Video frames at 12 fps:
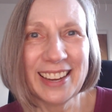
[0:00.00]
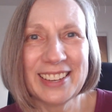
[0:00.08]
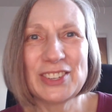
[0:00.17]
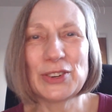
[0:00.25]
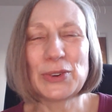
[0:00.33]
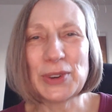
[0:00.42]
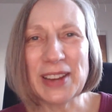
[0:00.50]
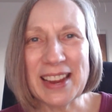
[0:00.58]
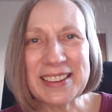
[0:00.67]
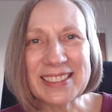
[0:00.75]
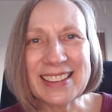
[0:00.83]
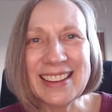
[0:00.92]
to
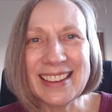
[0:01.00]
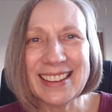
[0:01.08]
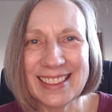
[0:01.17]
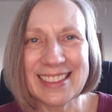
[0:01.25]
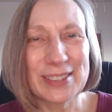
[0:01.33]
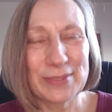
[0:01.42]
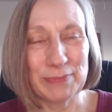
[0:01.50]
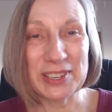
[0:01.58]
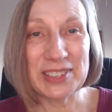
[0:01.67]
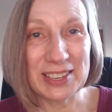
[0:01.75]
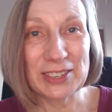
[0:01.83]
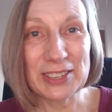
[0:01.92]
create this
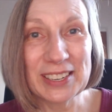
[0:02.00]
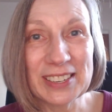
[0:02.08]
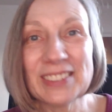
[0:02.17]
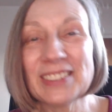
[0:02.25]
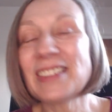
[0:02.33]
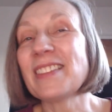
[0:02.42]
material